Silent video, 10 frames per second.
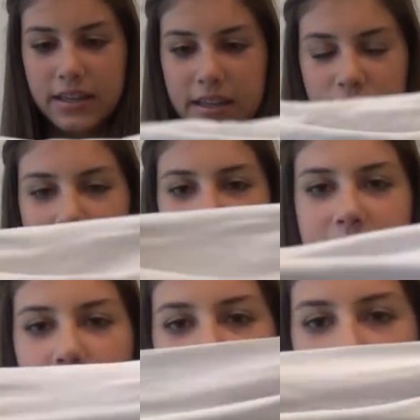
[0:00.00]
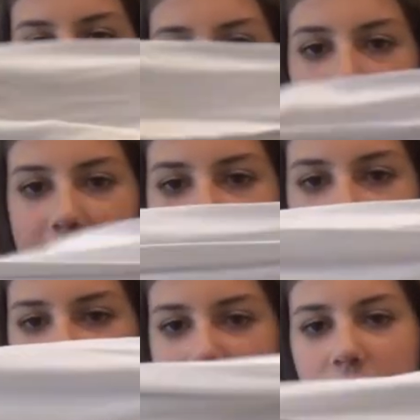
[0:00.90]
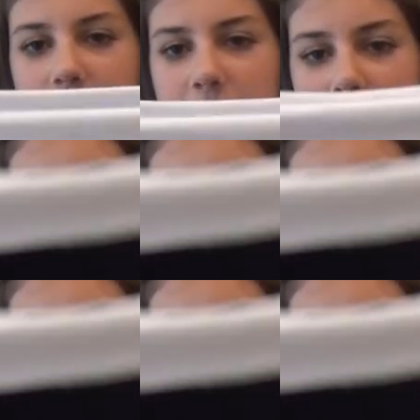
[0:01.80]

it just has a white band, and they're